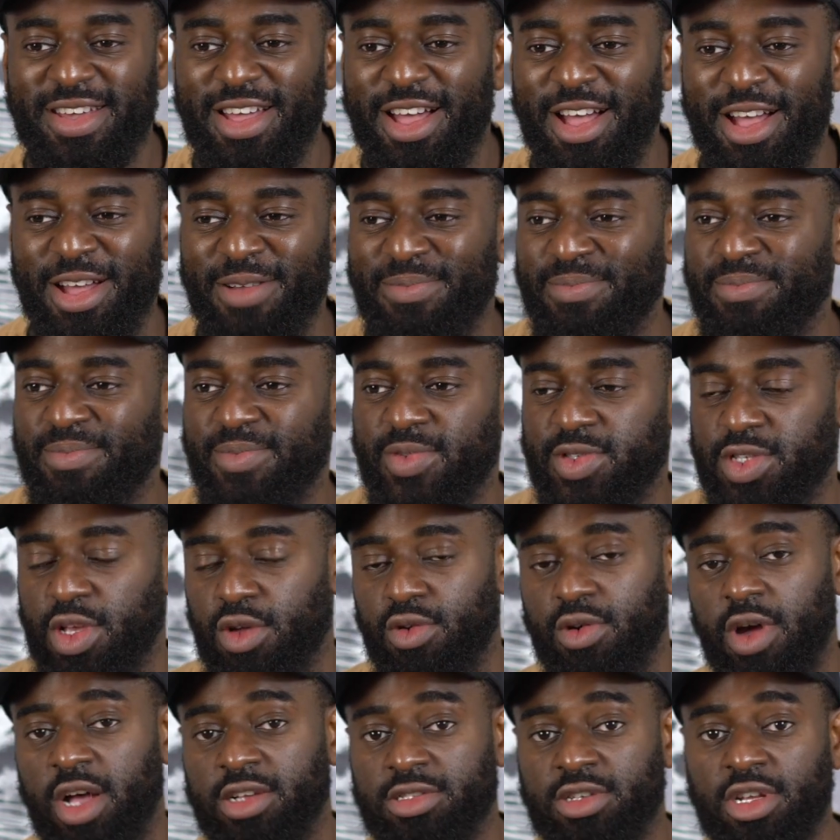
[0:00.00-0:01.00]
Um,
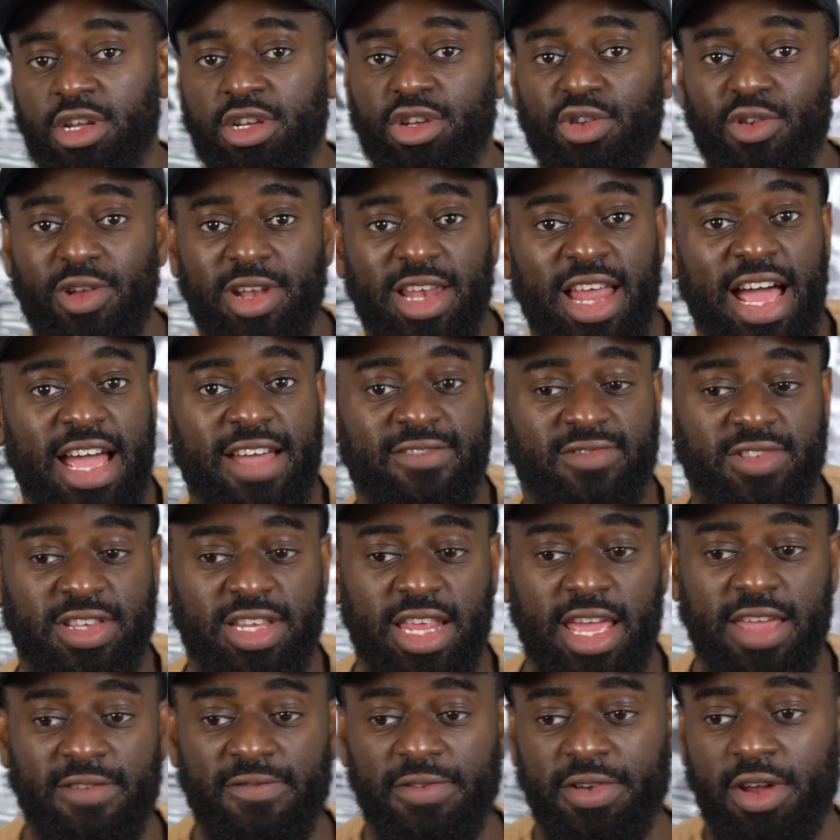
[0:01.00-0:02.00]
so I was gonna do a live
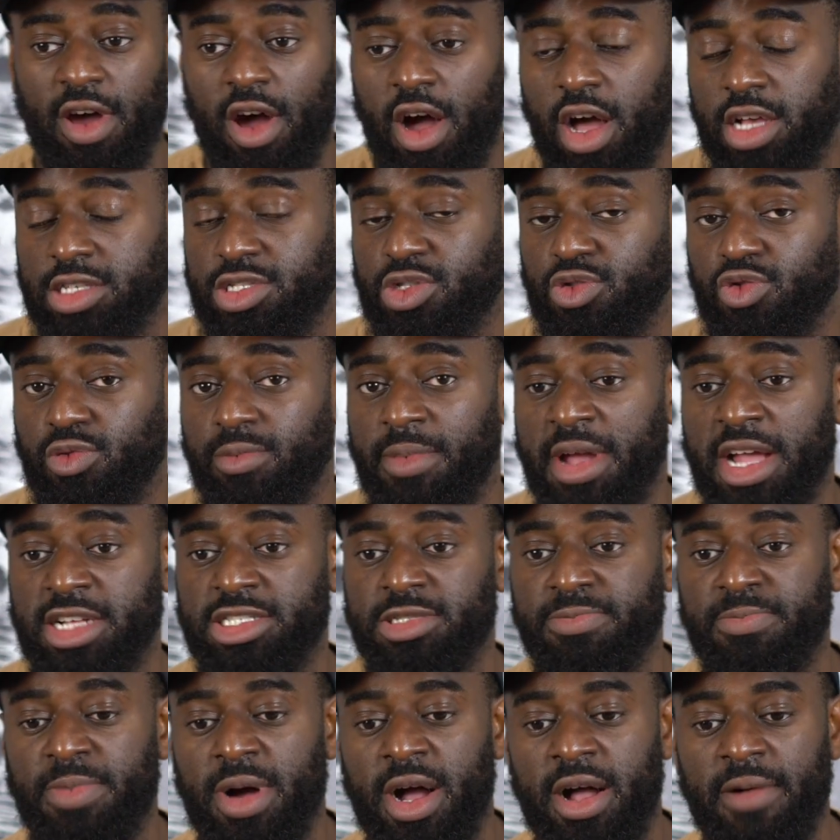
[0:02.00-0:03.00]
today for the Arsenal
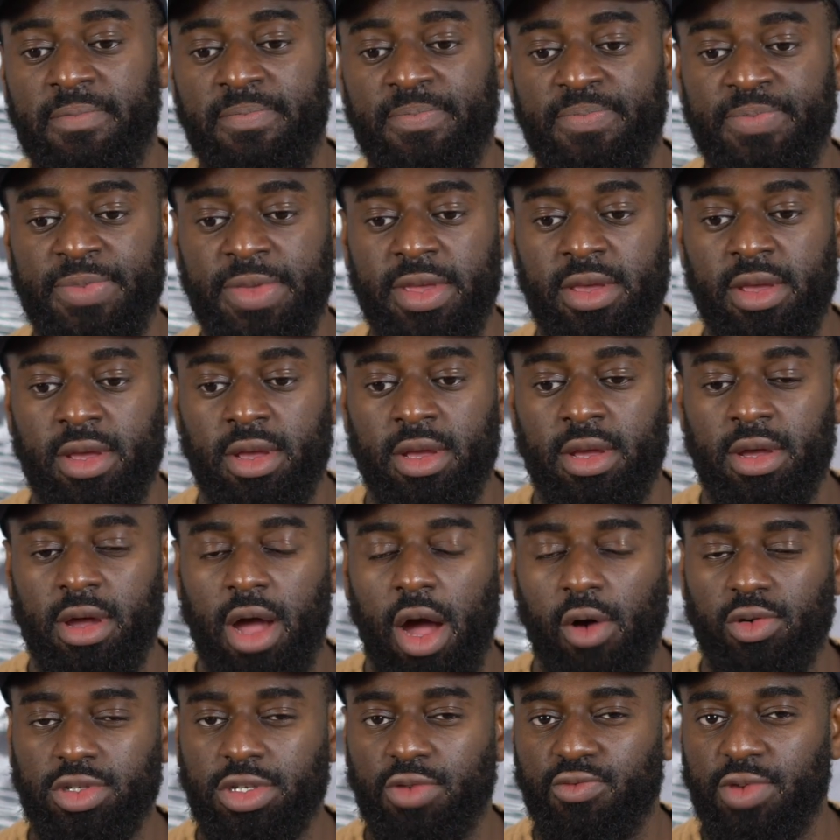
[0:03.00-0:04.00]
match, but
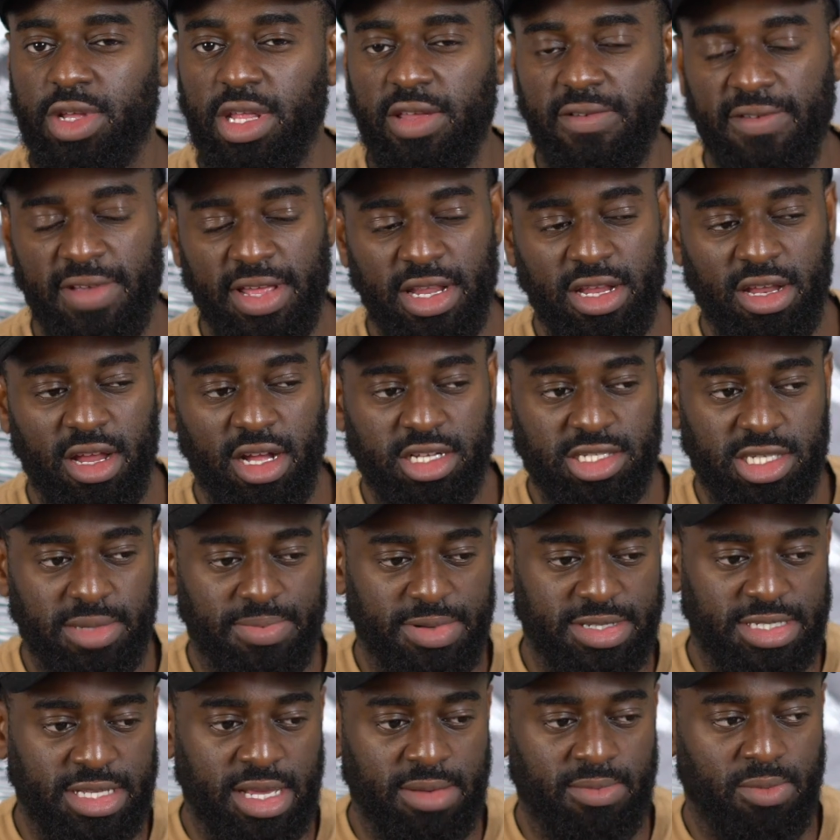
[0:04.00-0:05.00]
I wasn't really feeling
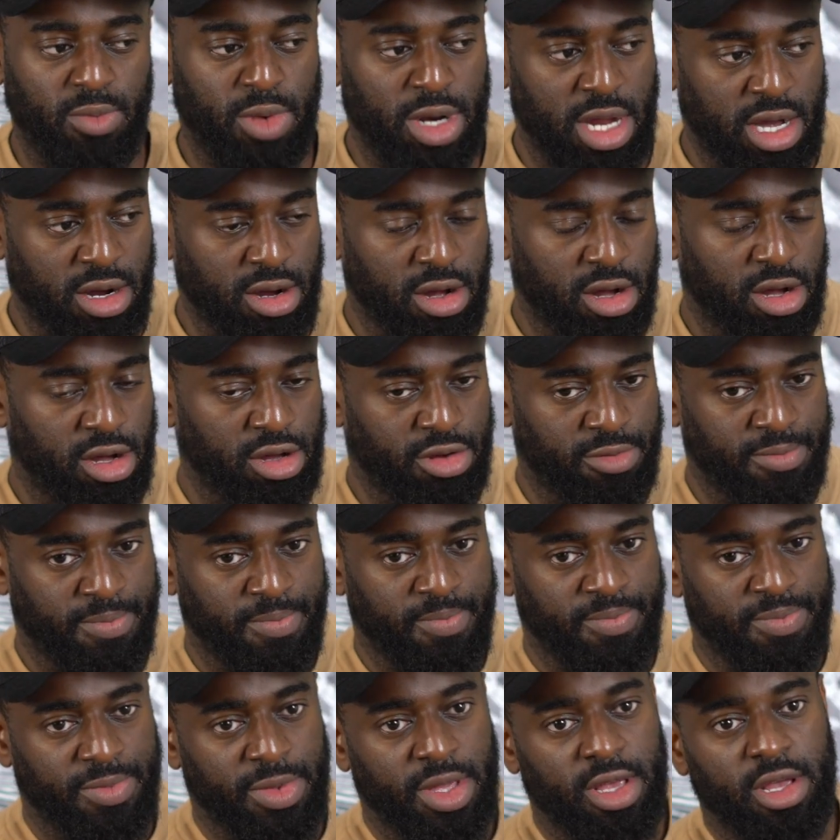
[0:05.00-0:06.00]
100% when I got home.
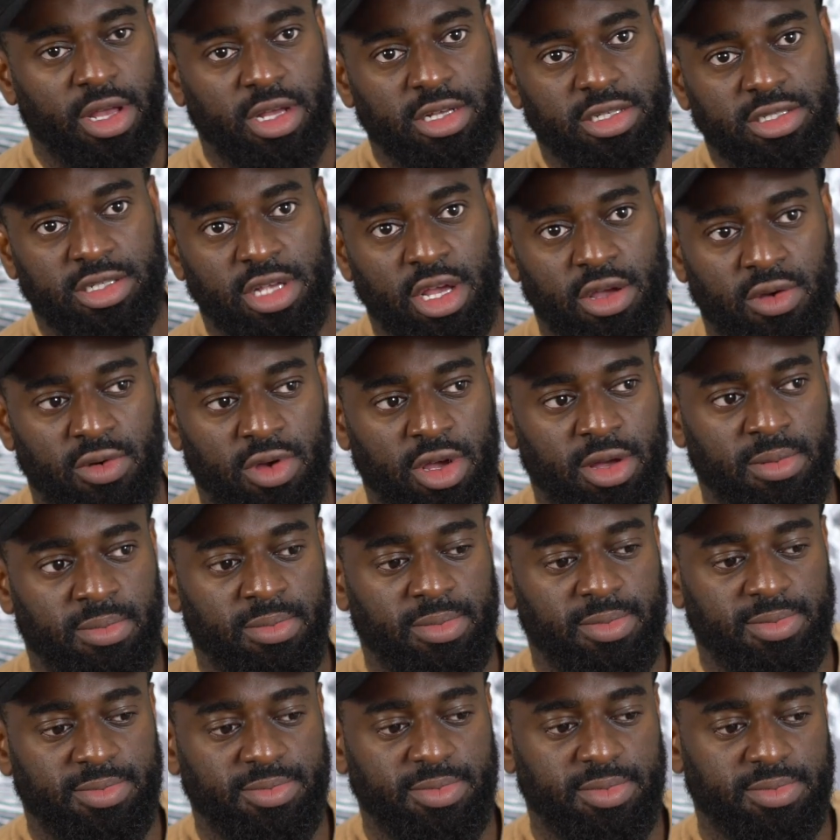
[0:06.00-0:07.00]
So
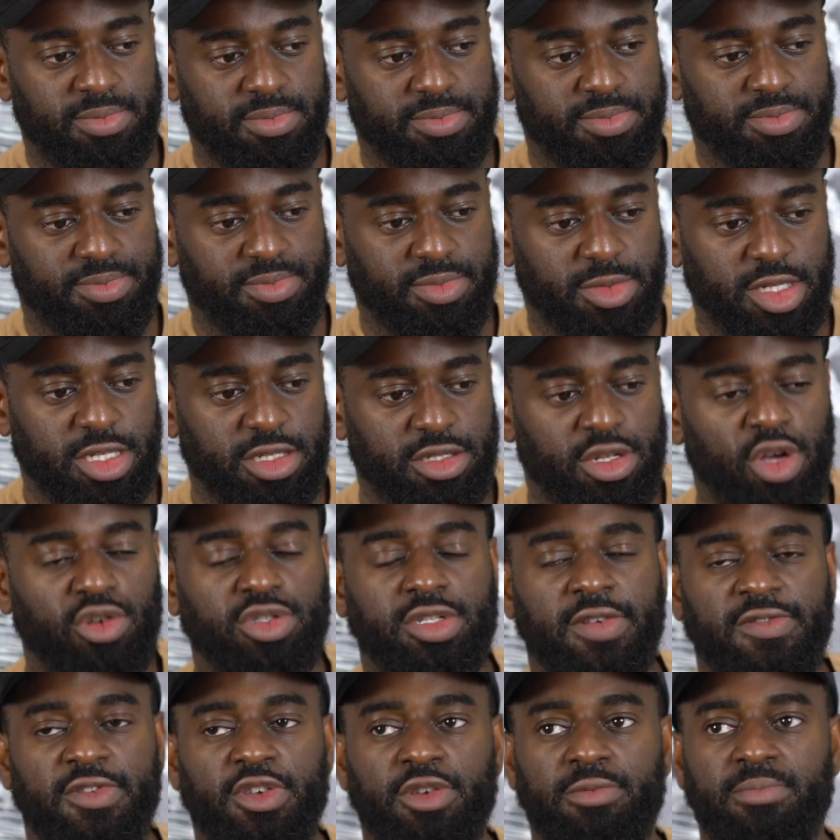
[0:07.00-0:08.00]
um,
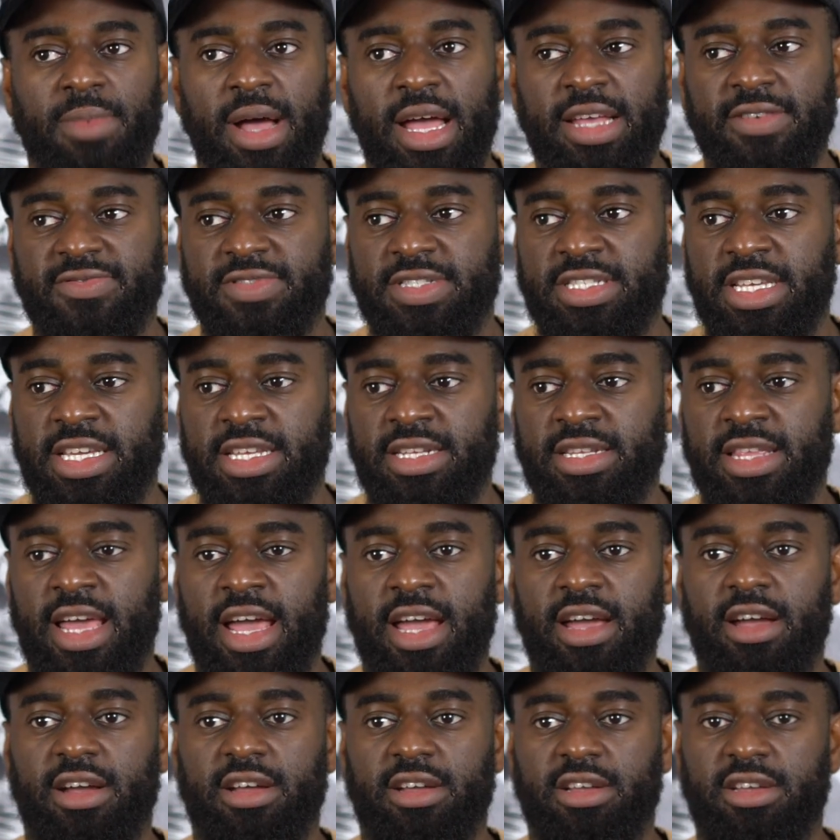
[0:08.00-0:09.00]
those of you might have seen
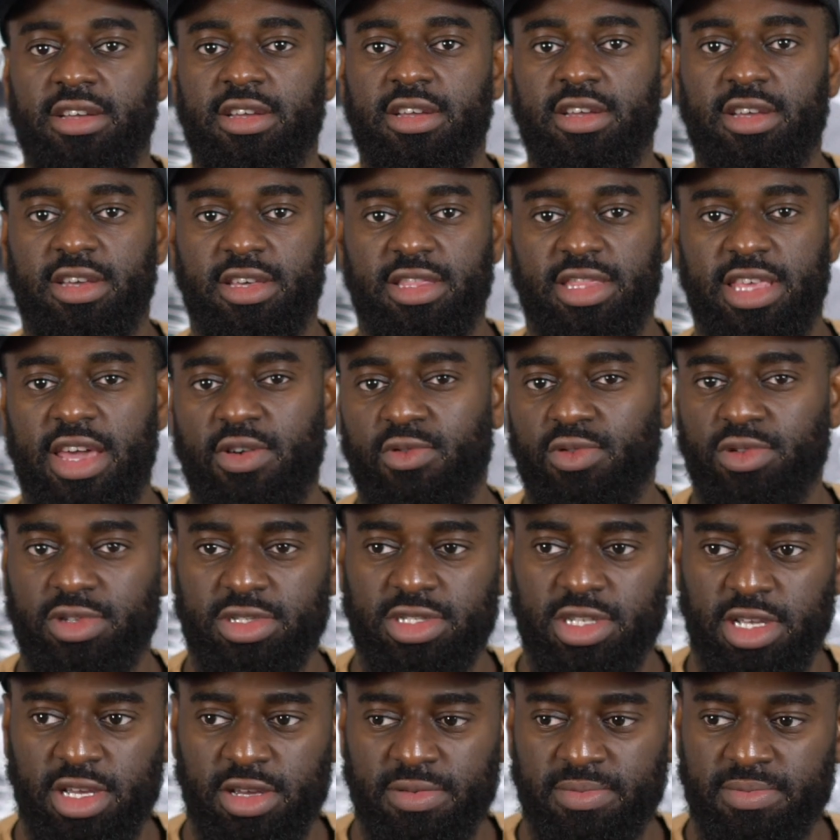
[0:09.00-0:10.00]
that there
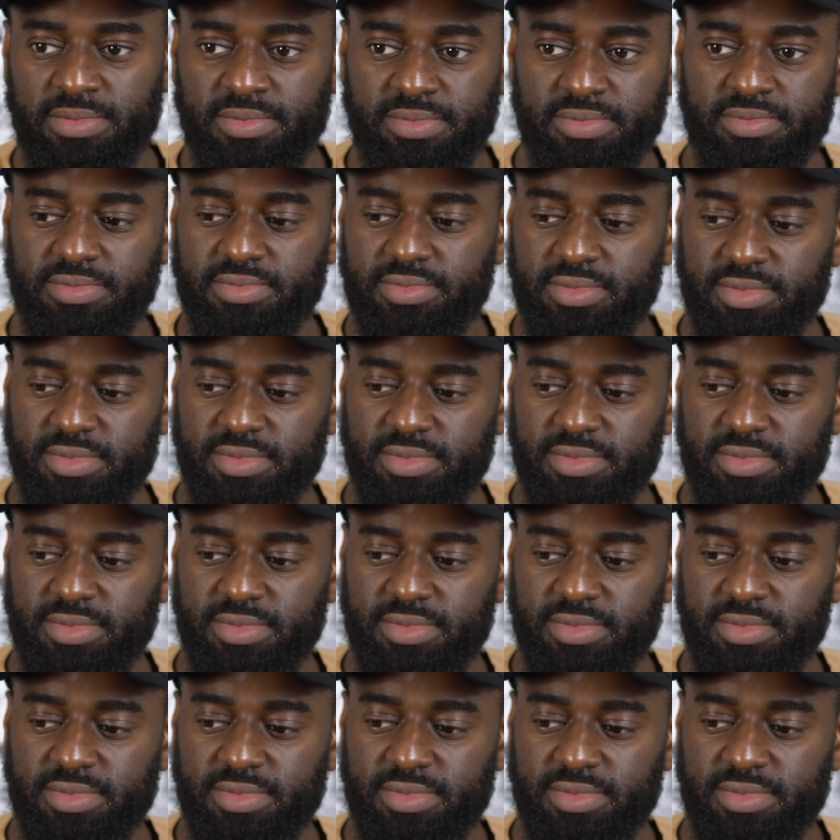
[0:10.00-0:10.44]
was um,